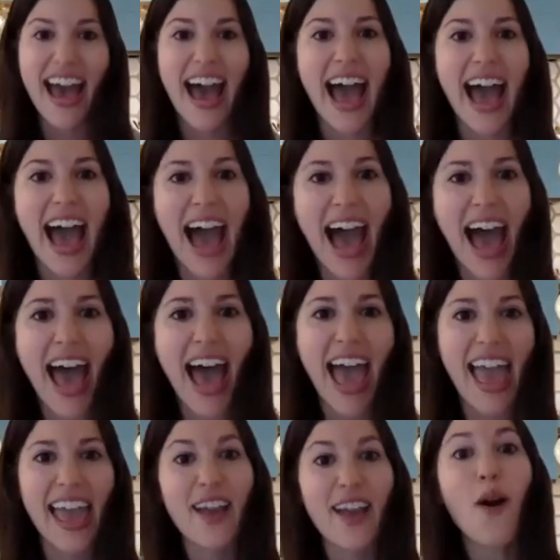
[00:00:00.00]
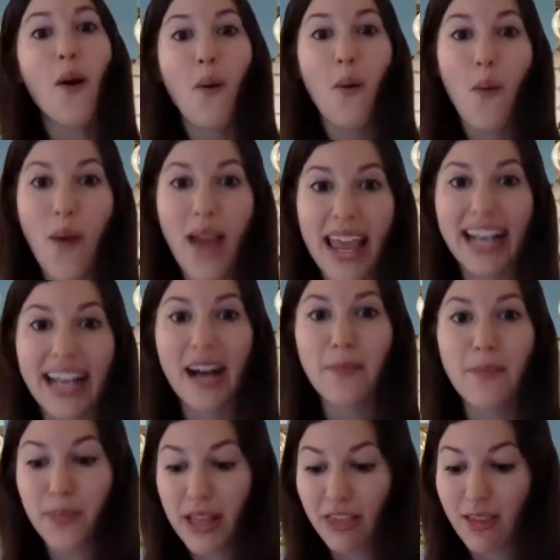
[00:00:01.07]
I wake
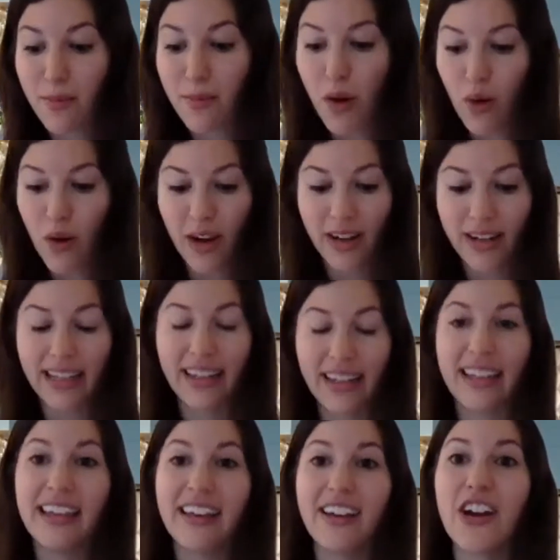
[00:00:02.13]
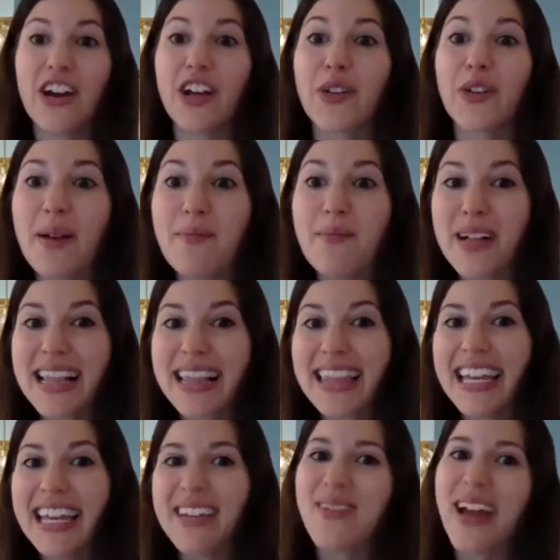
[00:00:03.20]
up in the morning, hear a grumble
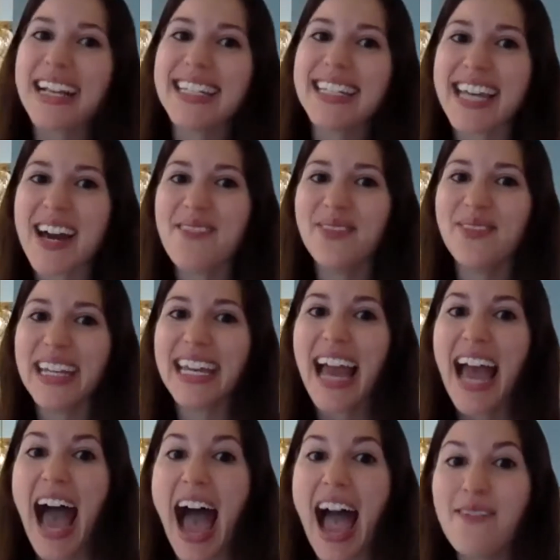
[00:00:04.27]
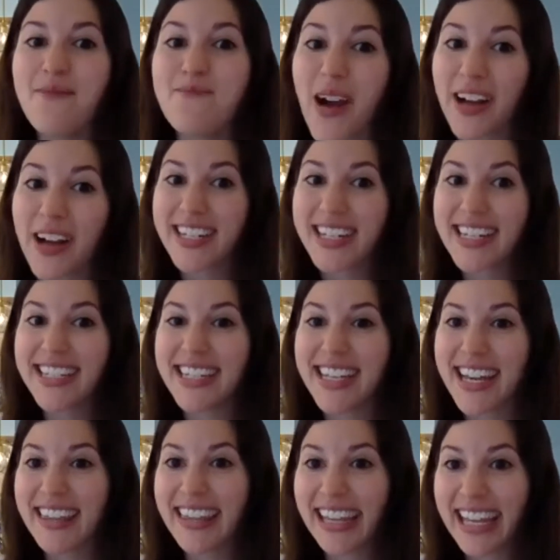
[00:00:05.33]
in my tummy. I march
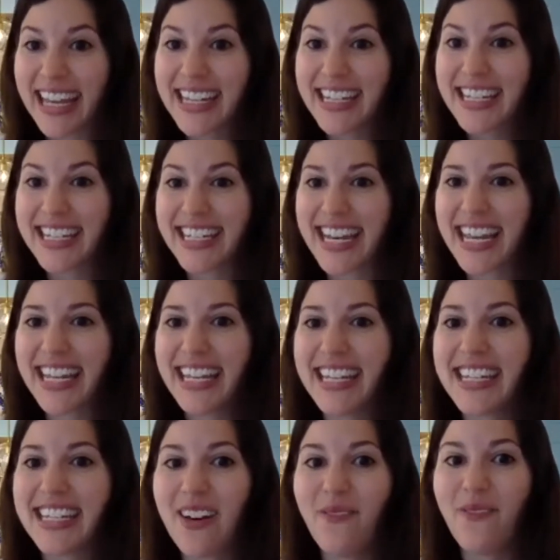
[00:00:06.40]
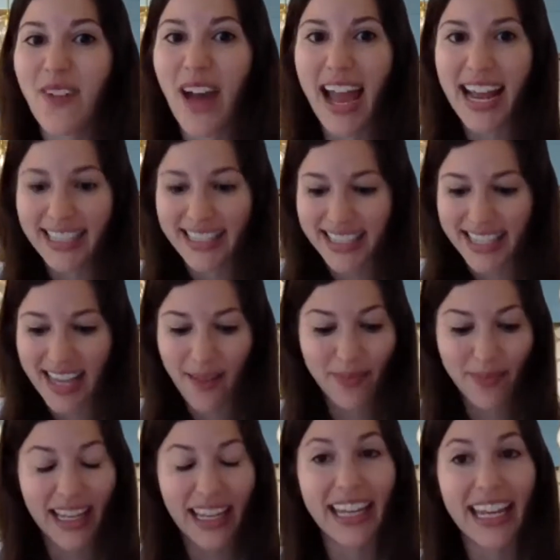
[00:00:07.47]
into the kitchen to find
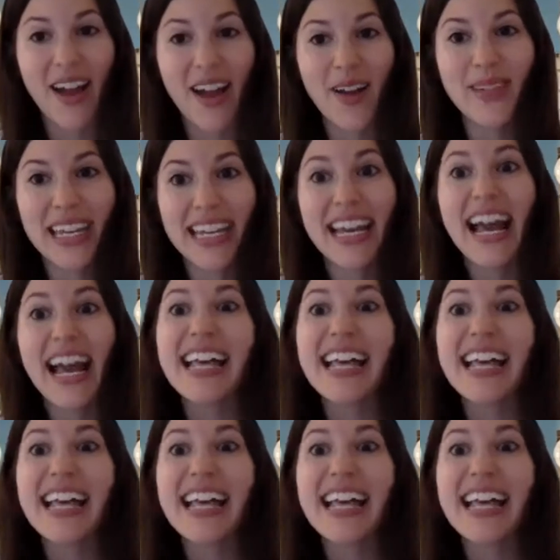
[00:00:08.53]
something yummy.